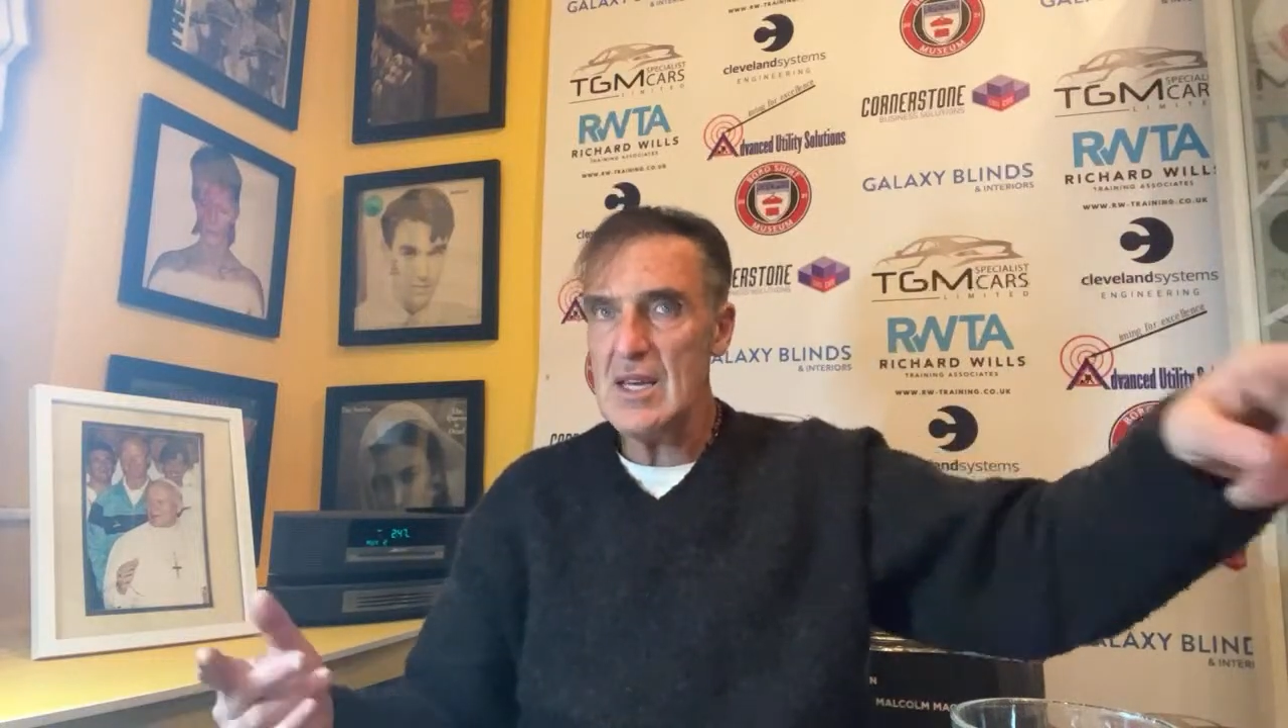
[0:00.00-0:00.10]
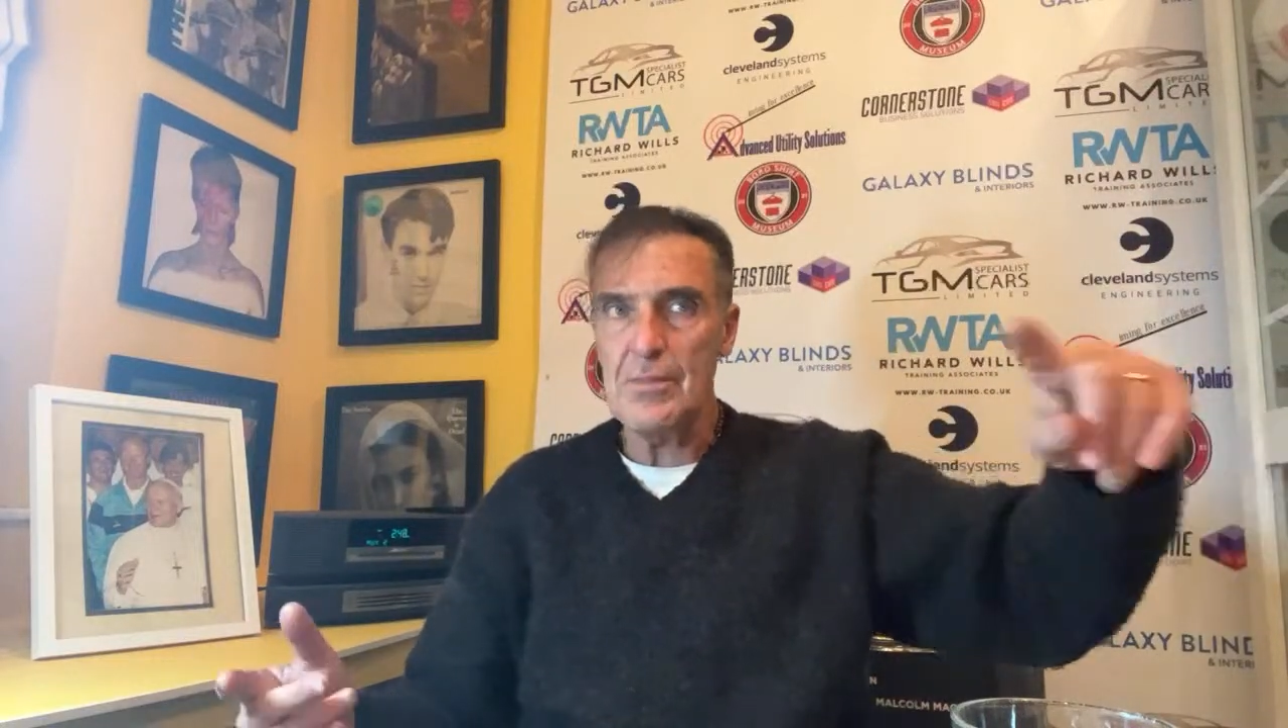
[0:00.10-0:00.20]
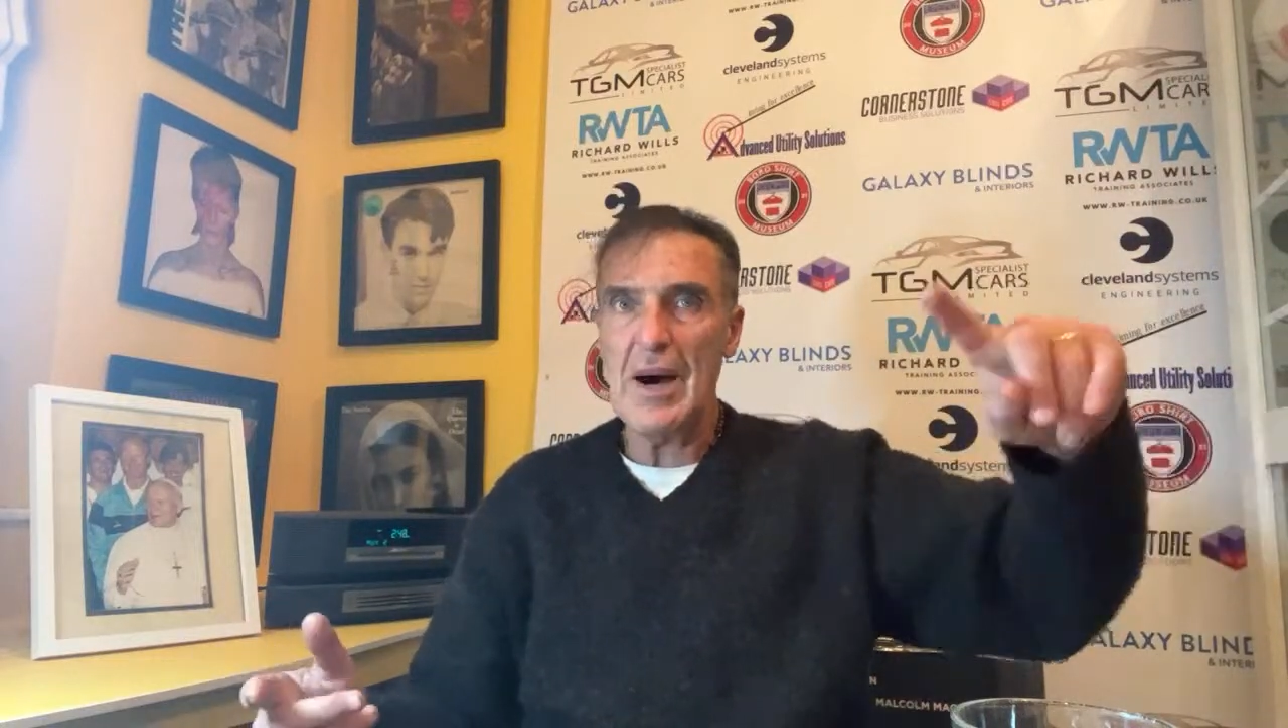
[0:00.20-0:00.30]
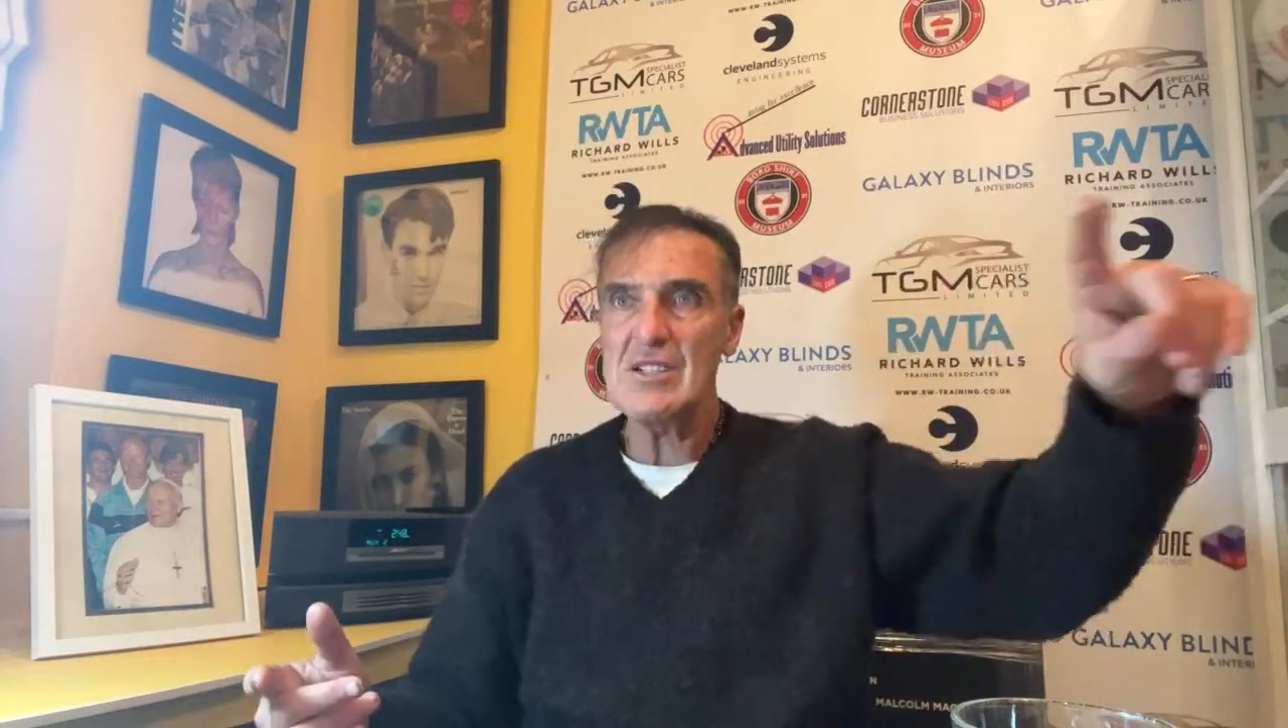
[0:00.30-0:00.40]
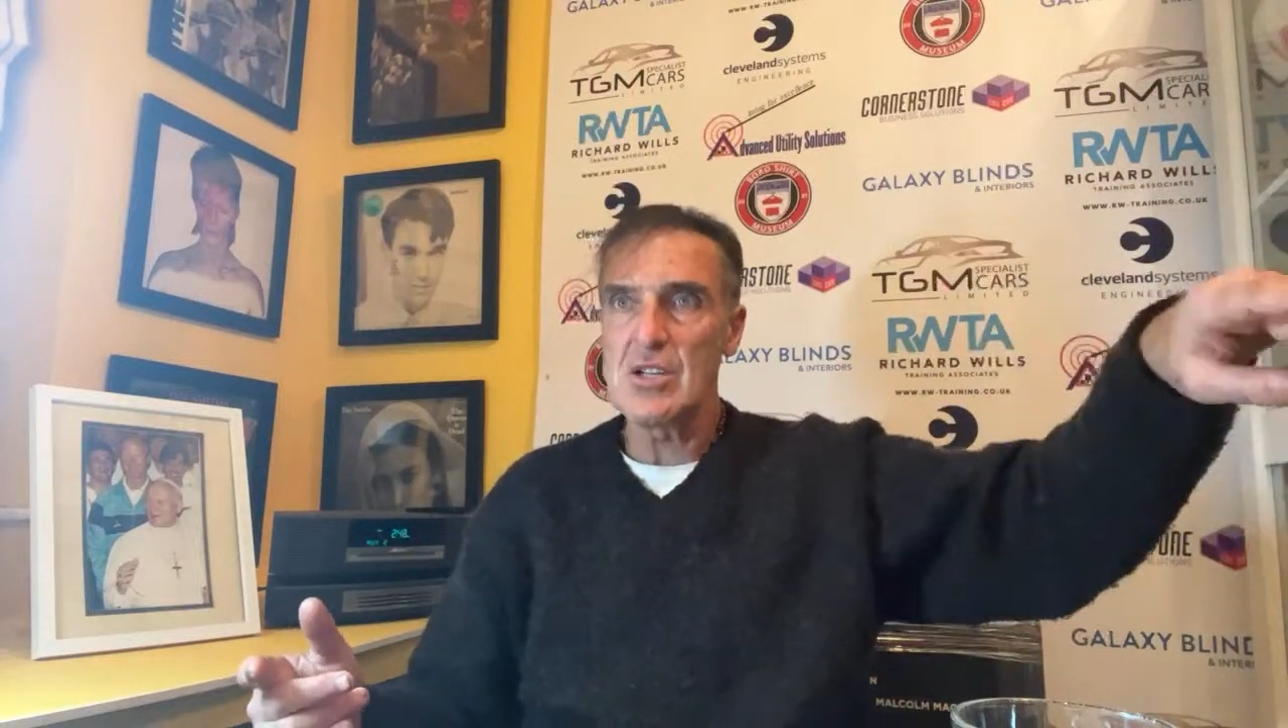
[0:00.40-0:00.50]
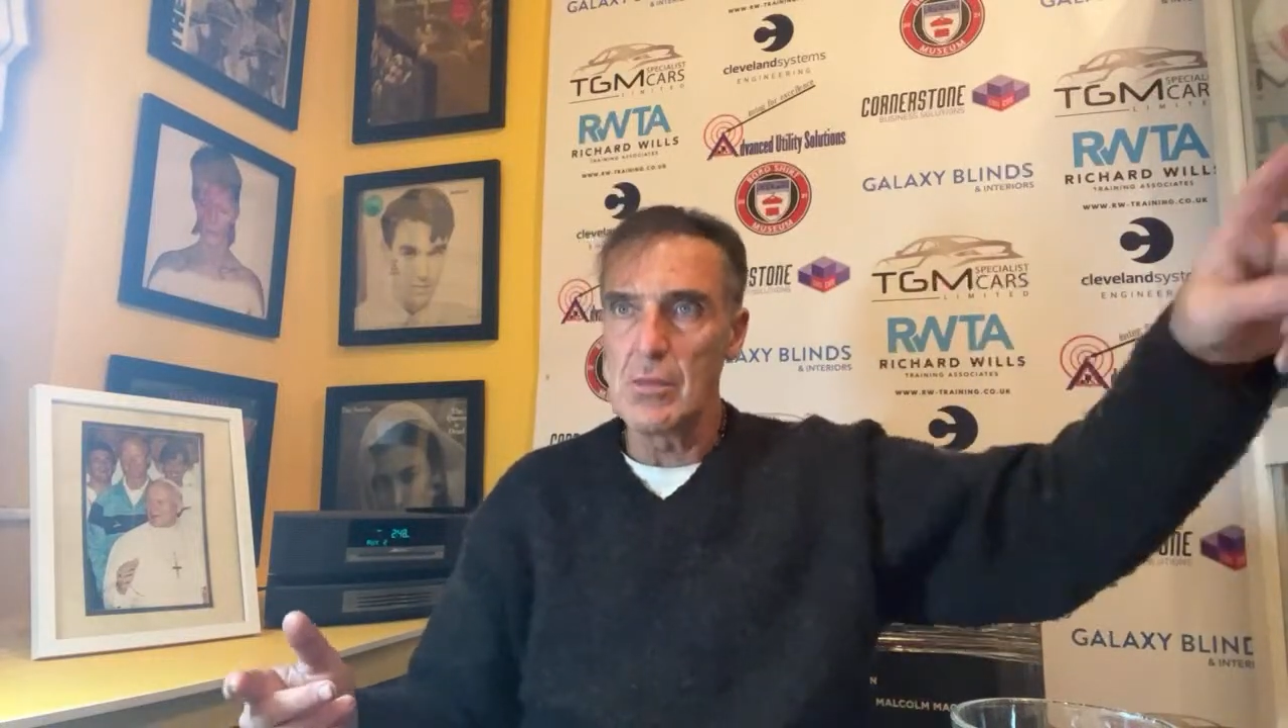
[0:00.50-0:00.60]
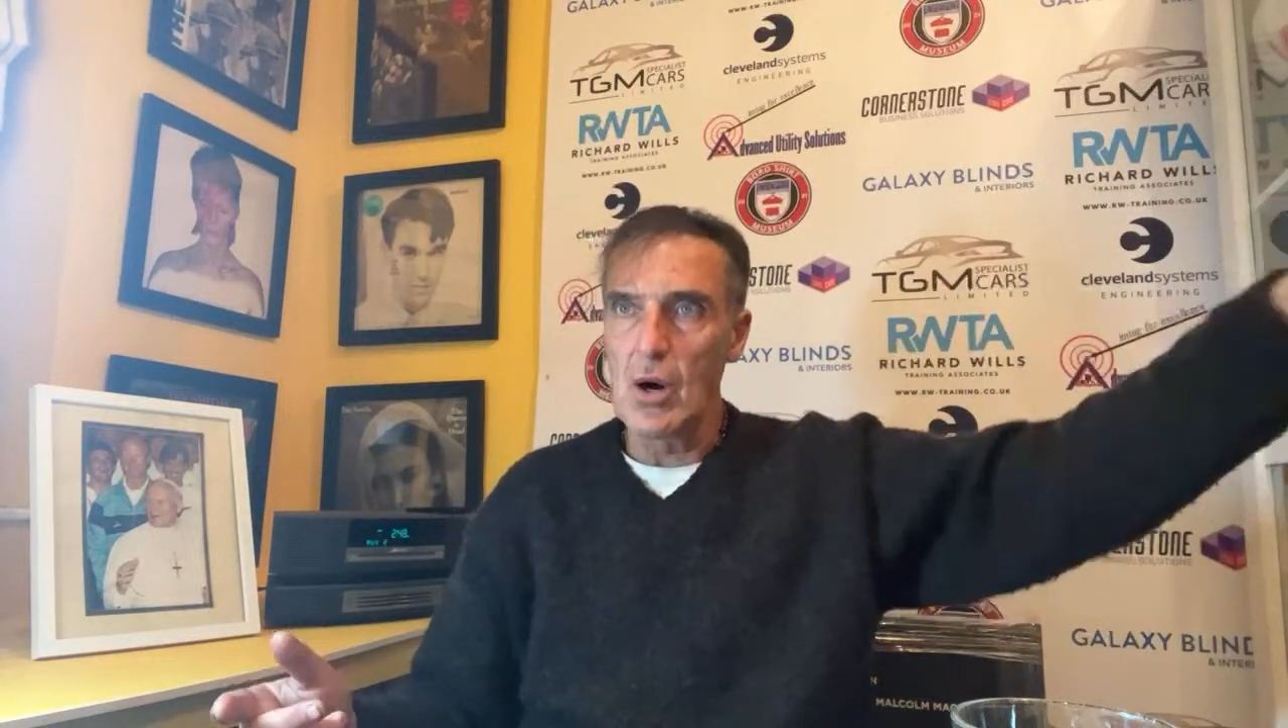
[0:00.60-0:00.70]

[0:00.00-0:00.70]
pass him